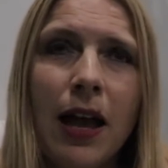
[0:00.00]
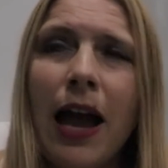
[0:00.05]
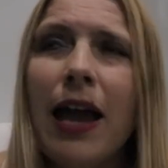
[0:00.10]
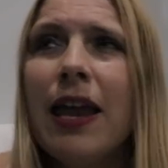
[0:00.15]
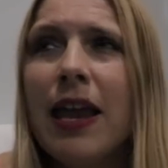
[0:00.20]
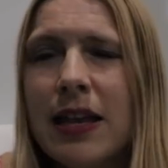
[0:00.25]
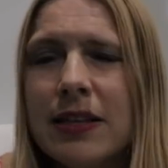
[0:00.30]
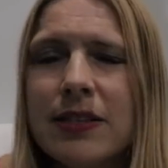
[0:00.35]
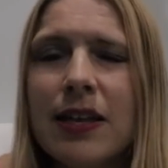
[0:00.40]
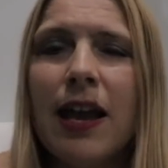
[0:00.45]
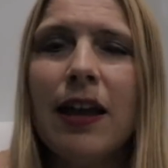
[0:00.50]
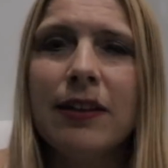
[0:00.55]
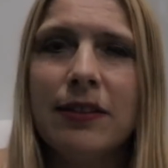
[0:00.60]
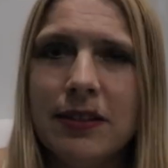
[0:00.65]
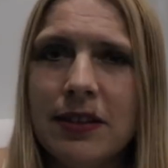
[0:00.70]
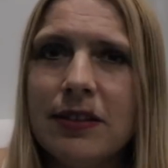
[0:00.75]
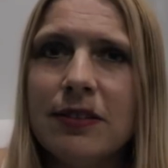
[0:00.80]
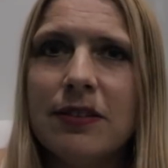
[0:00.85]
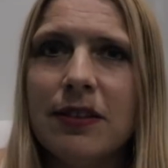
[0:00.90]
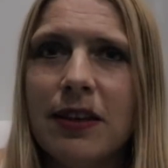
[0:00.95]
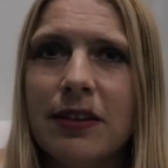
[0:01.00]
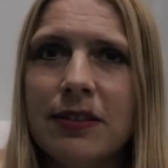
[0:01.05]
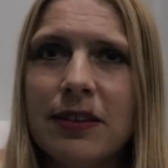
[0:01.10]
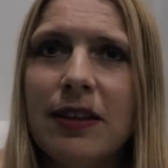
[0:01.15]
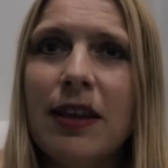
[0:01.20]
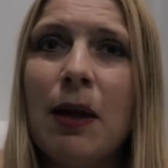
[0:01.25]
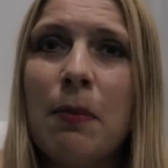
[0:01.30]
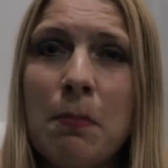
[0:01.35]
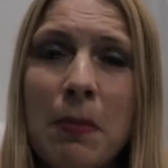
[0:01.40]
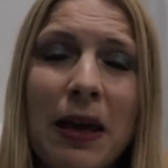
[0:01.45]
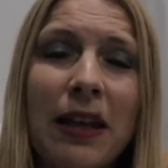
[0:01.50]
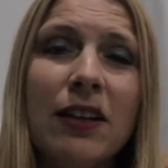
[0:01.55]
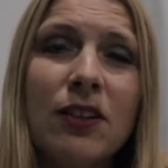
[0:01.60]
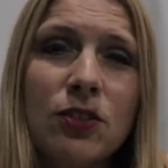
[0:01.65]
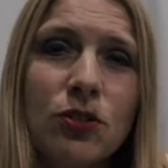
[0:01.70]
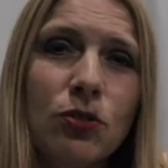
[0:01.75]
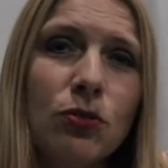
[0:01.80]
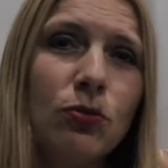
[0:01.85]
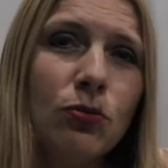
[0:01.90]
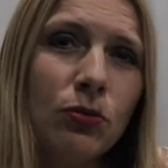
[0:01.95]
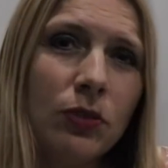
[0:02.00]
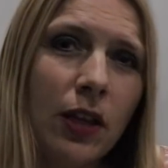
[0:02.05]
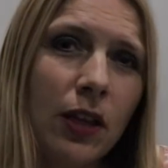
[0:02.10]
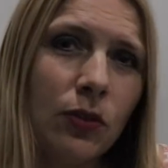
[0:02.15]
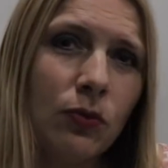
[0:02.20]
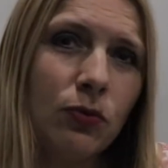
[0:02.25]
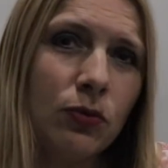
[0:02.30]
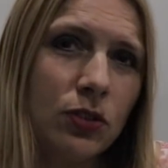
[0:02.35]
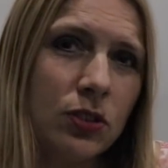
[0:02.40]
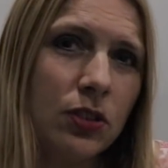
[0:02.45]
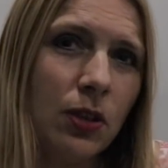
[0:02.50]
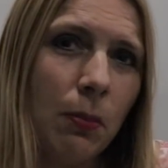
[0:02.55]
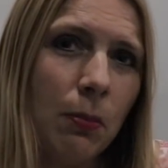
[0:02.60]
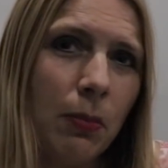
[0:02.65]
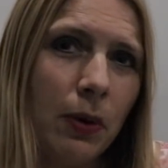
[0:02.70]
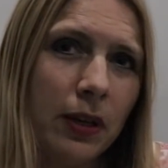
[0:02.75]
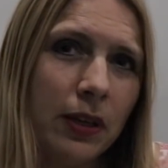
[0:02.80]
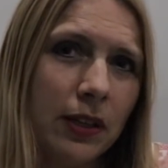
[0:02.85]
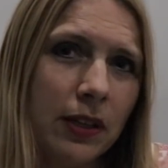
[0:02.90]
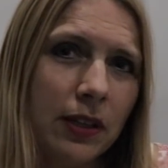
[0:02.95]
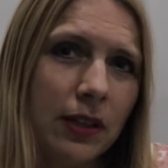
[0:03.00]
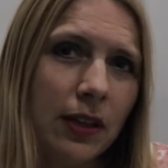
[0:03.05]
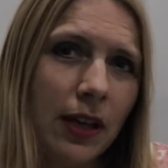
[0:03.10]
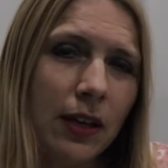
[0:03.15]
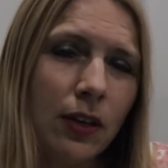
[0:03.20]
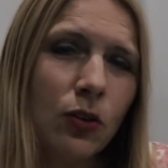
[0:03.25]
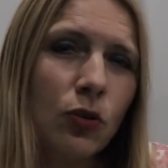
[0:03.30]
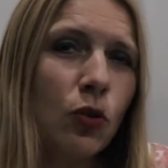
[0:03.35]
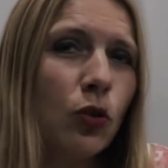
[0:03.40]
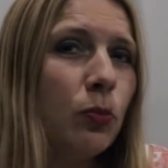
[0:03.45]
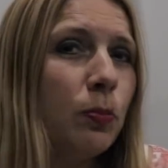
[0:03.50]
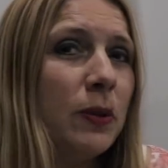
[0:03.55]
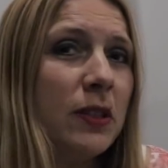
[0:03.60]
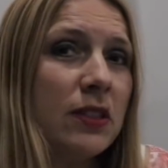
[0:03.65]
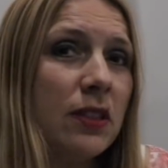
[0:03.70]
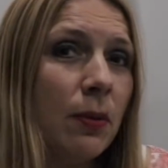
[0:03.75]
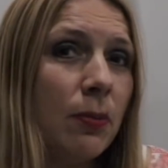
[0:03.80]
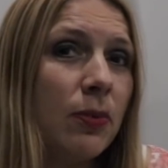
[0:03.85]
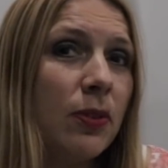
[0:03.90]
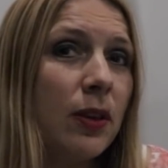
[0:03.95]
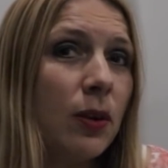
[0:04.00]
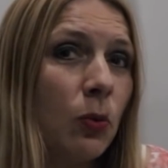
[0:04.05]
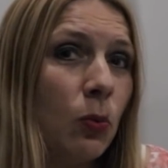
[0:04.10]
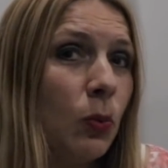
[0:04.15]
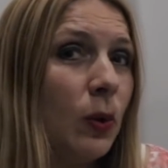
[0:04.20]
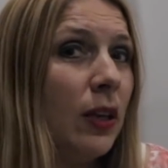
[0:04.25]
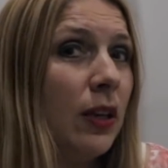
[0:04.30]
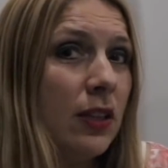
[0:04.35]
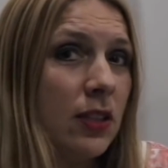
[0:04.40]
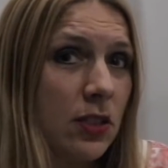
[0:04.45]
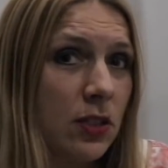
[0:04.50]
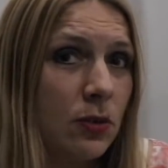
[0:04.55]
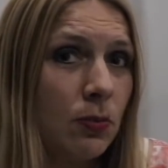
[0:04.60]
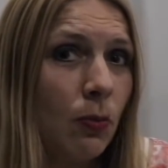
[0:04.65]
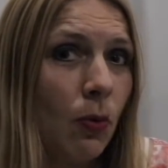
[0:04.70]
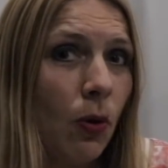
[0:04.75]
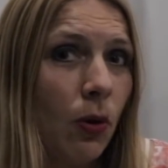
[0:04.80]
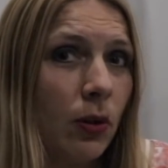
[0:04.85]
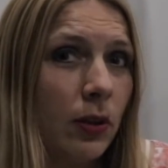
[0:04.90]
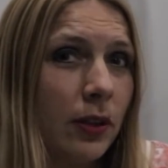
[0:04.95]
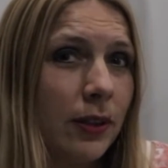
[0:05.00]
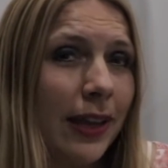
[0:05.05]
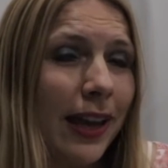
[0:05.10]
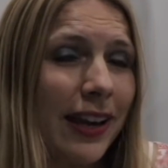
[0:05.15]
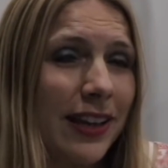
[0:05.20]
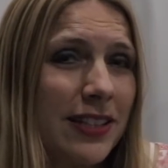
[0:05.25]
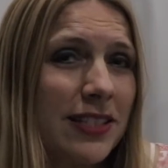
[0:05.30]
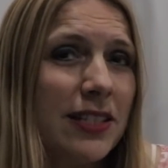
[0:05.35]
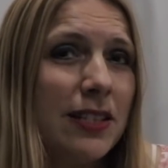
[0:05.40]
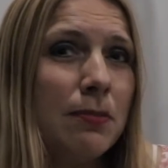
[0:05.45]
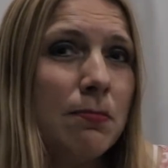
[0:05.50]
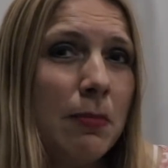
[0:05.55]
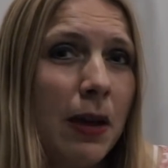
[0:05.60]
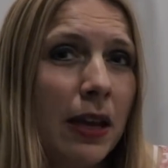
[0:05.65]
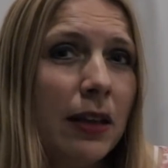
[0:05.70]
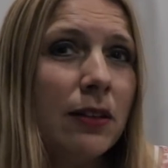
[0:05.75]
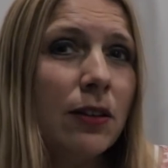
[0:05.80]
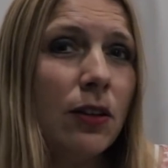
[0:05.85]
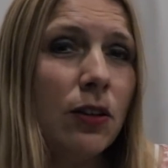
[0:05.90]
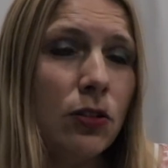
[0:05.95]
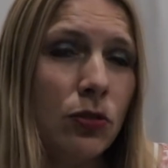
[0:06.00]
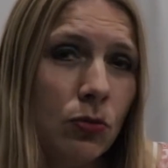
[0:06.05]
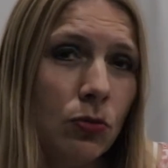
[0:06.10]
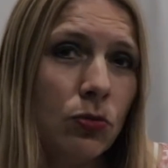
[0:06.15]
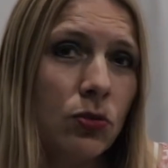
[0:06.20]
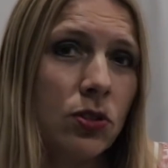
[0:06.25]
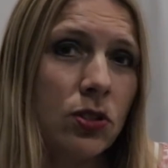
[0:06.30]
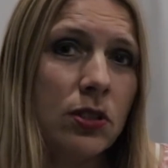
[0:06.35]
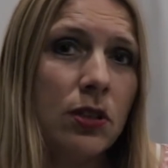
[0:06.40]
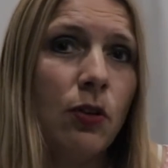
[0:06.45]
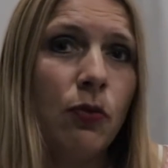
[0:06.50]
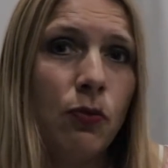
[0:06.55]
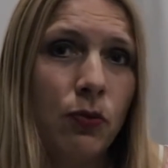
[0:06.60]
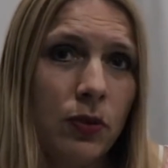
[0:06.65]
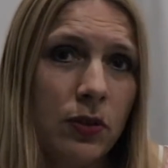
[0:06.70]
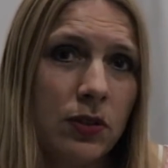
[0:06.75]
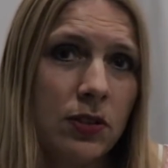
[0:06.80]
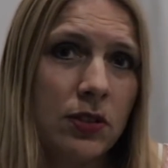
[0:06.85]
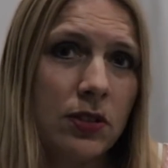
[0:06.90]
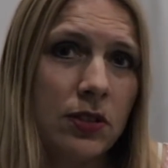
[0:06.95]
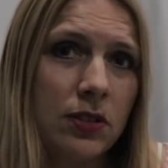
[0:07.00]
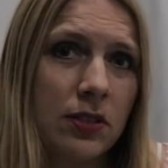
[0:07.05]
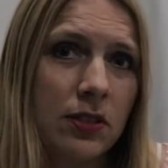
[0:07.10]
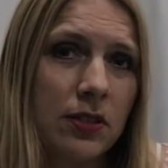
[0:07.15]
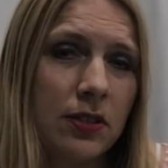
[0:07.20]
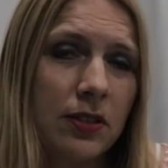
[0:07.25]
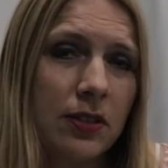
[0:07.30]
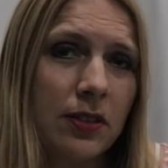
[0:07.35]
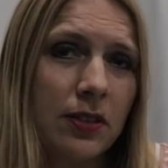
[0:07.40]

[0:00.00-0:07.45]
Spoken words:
yes, I did that and I managed to do that for somebody. And it could be something really small that actually made a huge difference.